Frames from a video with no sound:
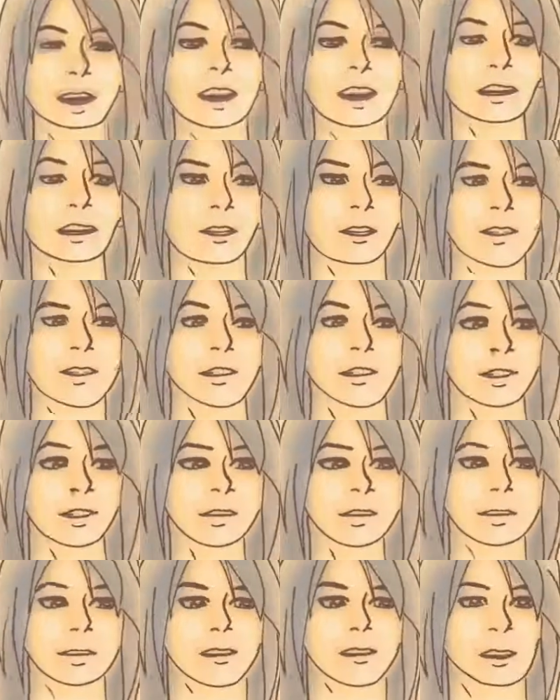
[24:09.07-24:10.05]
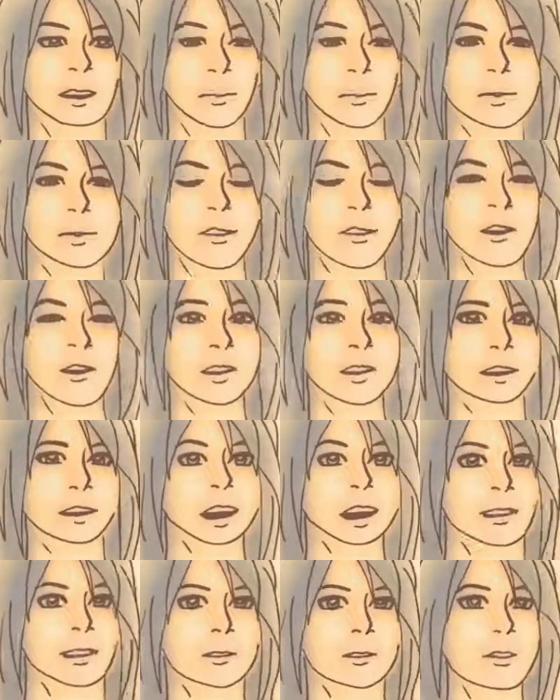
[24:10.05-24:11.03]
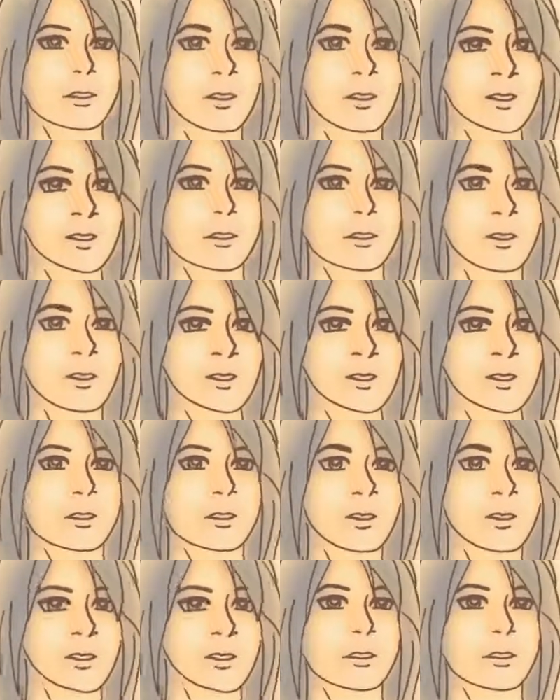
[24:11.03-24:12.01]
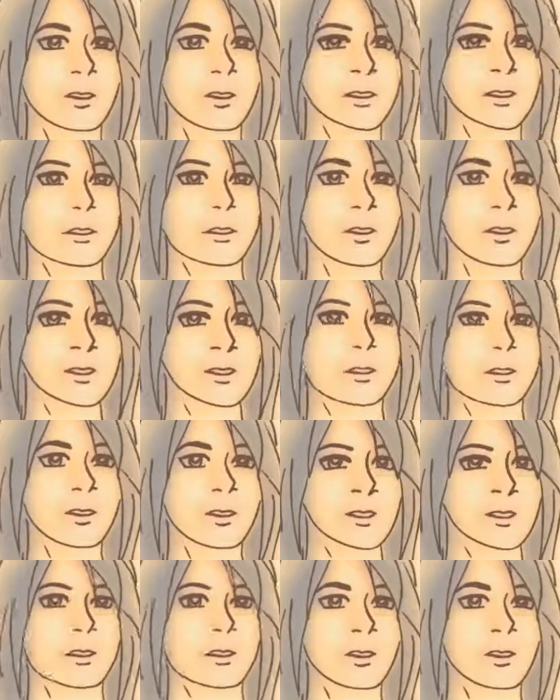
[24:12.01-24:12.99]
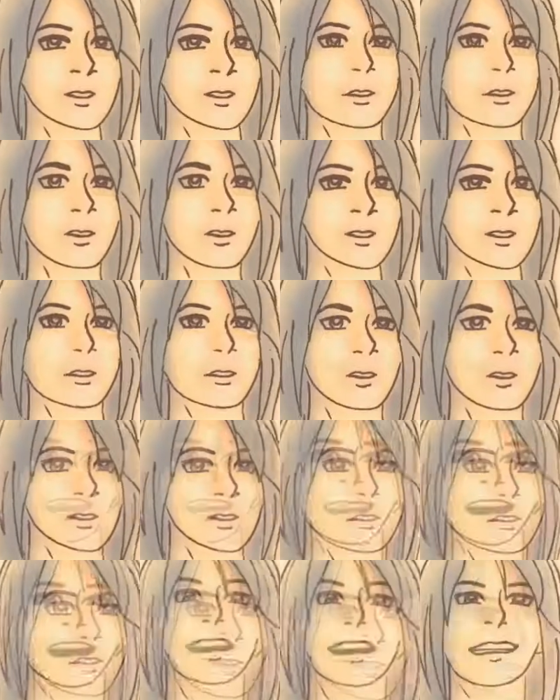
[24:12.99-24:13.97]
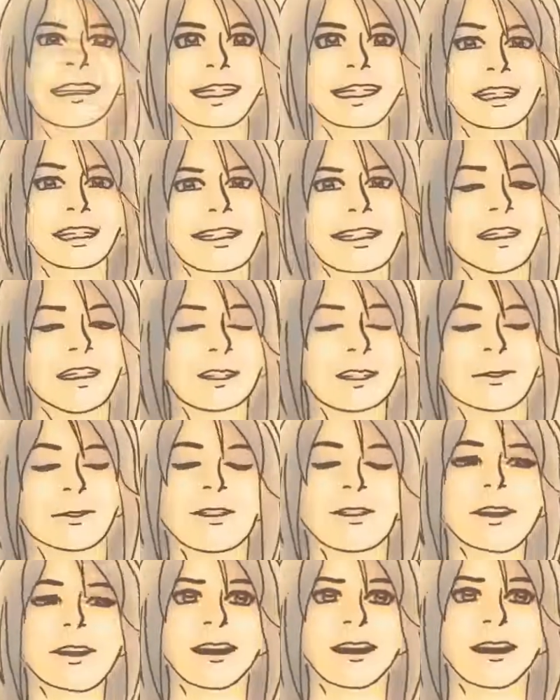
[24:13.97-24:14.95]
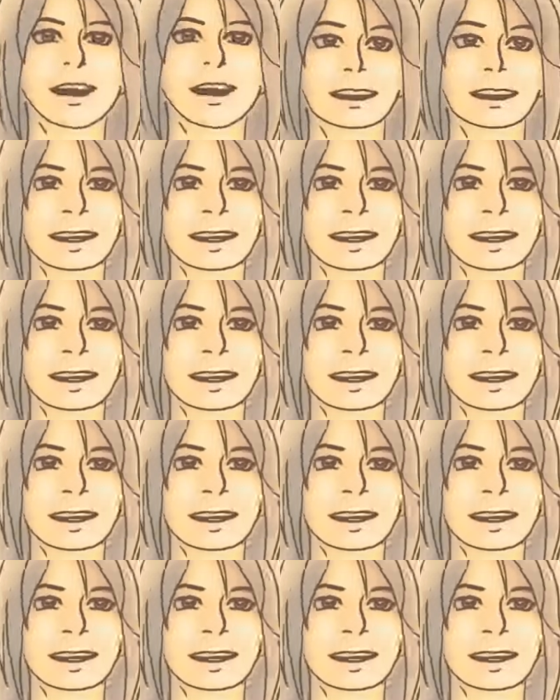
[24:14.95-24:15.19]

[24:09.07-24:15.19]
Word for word: considered. Look, um, we didn't really get to know each other all that well last night. Or if we did,